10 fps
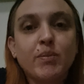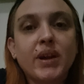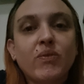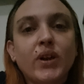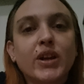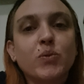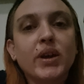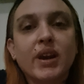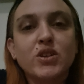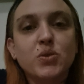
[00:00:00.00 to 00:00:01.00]
But I figured,
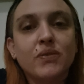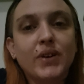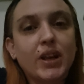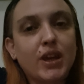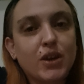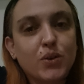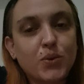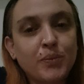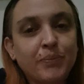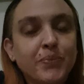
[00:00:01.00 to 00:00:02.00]
why not do a
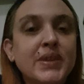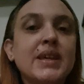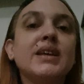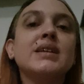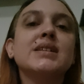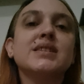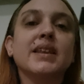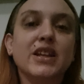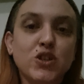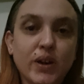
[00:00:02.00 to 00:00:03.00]
video to
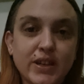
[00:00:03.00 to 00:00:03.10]
let you